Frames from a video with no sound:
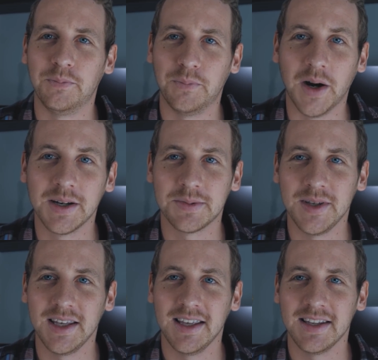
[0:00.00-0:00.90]
bugs
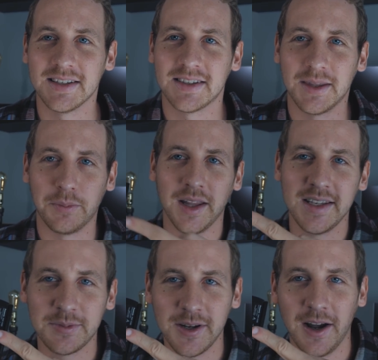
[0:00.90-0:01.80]
me is the
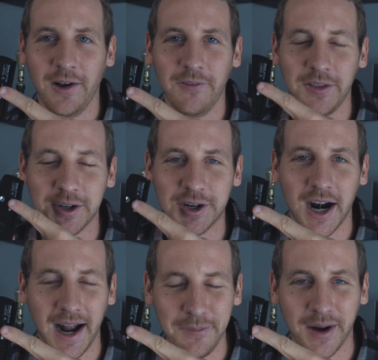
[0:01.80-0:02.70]
placement of the
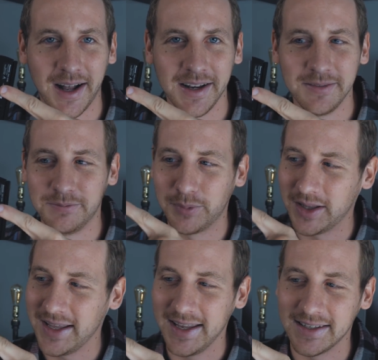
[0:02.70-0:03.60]
tripod
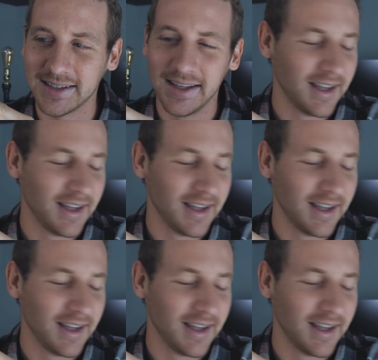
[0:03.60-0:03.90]
plate.